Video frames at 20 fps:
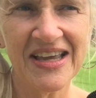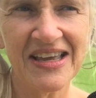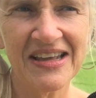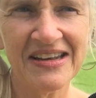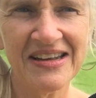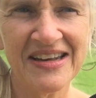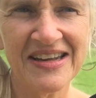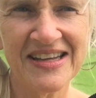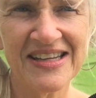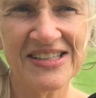
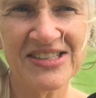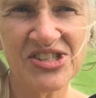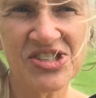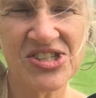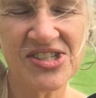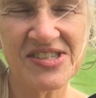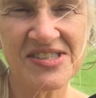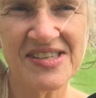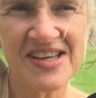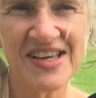and
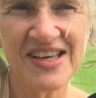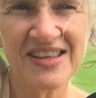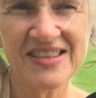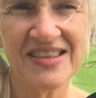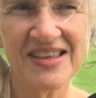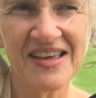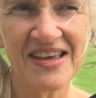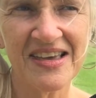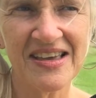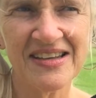she
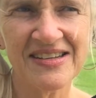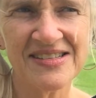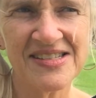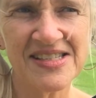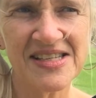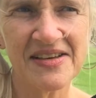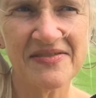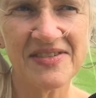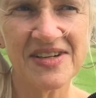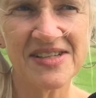said that
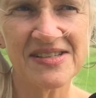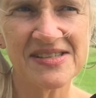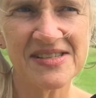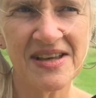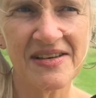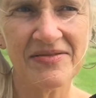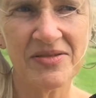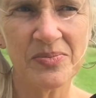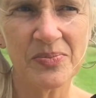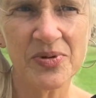
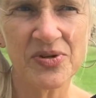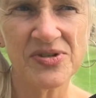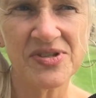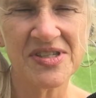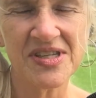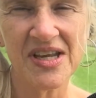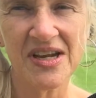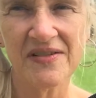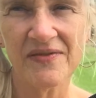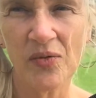
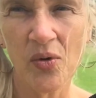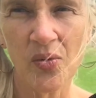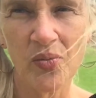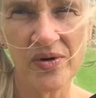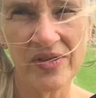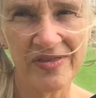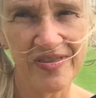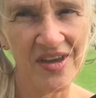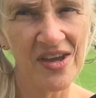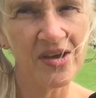77% of what
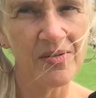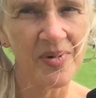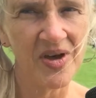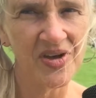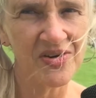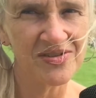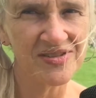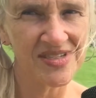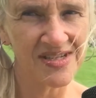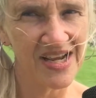we think
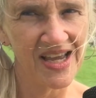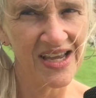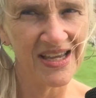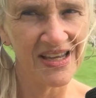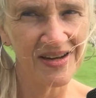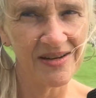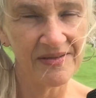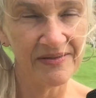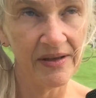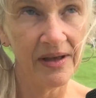about is
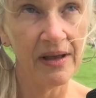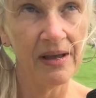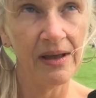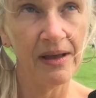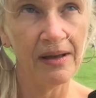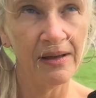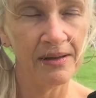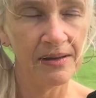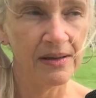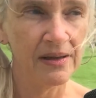negative. Ha!